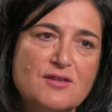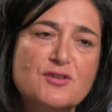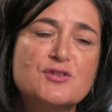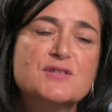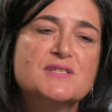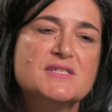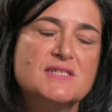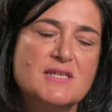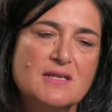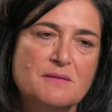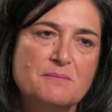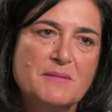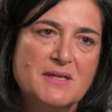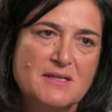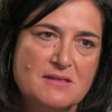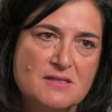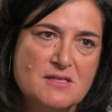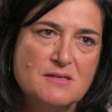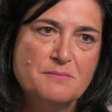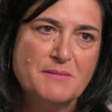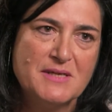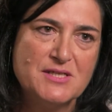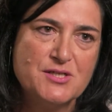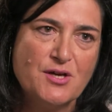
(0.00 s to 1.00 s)
There's stigma
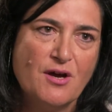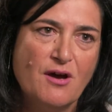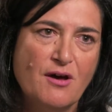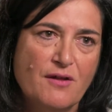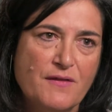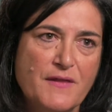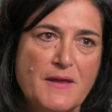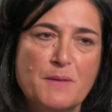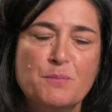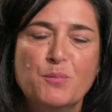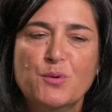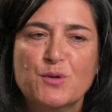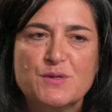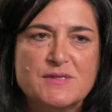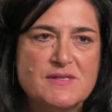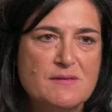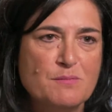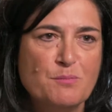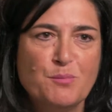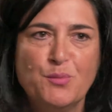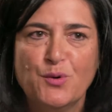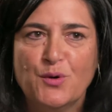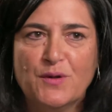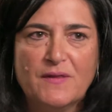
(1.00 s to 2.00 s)
to mental health. They
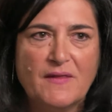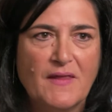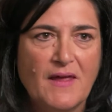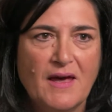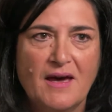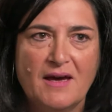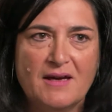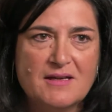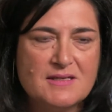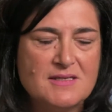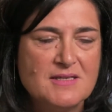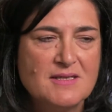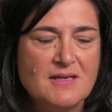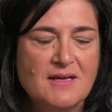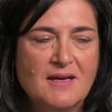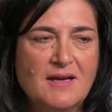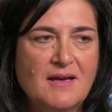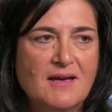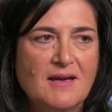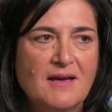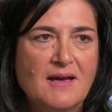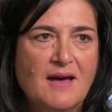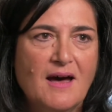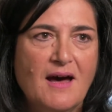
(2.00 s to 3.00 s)
put that
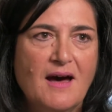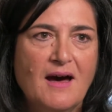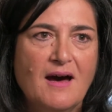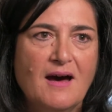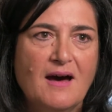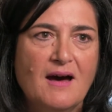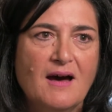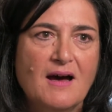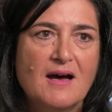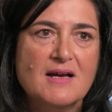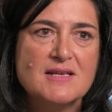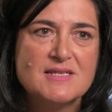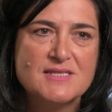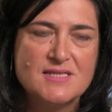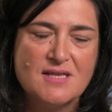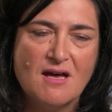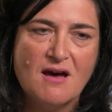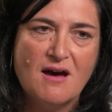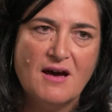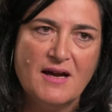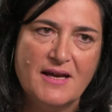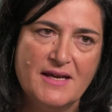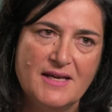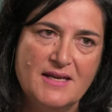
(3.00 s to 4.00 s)

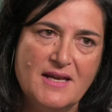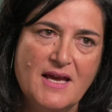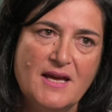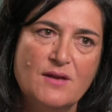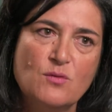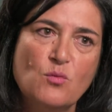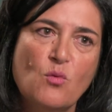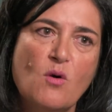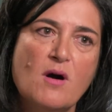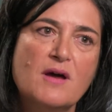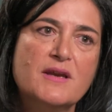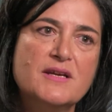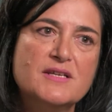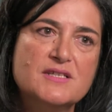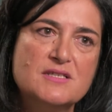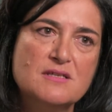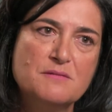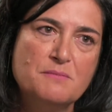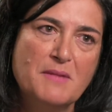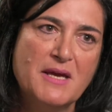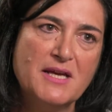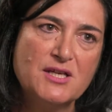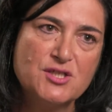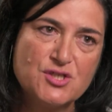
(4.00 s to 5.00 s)
aside and wanted to
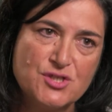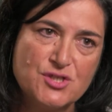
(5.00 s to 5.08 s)
make